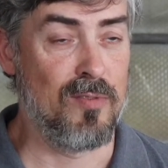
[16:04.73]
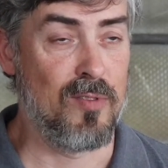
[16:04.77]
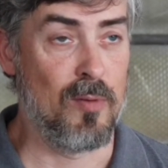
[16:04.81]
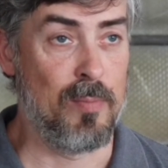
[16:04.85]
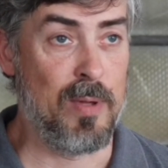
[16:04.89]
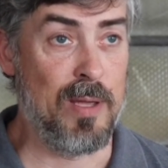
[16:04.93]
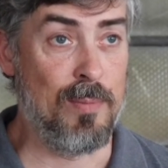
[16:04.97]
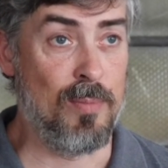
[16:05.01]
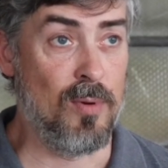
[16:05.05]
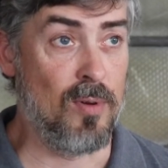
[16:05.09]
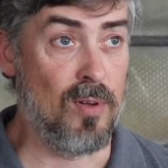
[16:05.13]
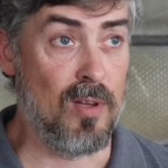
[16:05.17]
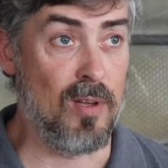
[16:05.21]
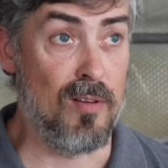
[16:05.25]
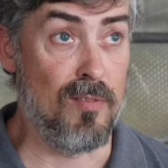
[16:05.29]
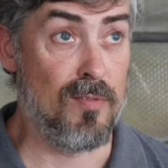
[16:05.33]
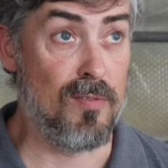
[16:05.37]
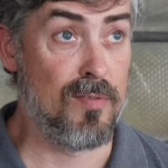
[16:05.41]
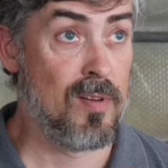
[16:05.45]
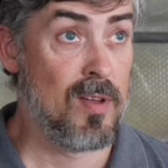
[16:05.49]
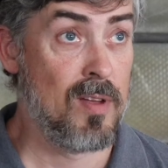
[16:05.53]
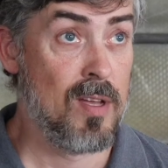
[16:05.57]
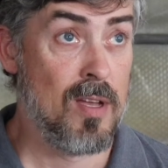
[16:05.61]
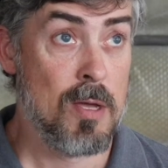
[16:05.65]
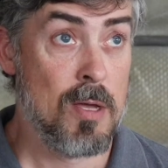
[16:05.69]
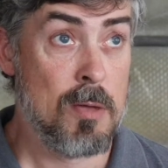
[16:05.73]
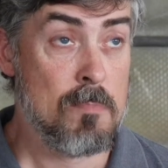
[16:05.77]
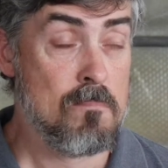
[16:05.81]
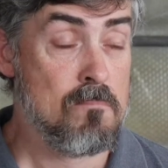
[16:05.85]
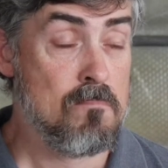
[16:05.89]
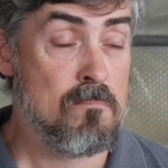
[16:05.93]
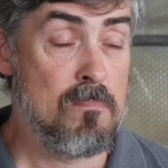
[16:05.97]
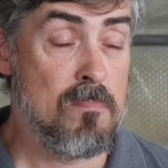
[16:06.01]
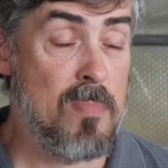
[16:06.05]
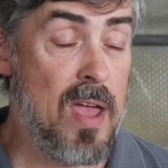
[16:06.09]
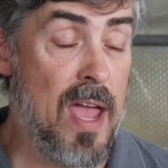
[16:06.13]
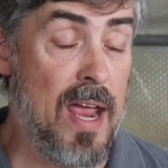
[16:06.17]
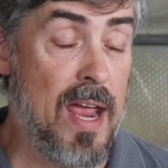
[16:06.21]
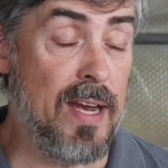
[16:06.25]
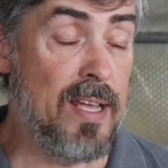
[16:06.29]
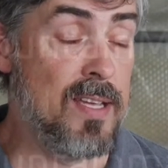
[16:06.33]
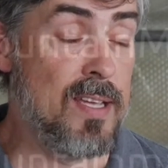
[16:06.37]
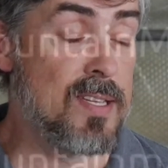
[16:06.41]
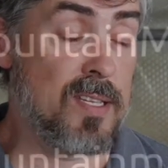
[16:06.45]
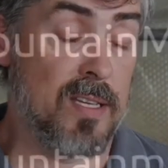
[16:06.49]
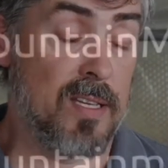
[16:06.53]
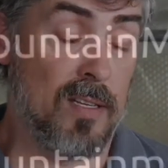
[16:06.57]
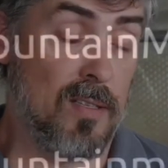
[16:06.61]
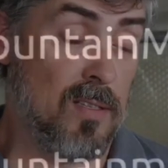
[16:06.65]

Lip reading: for people of any skill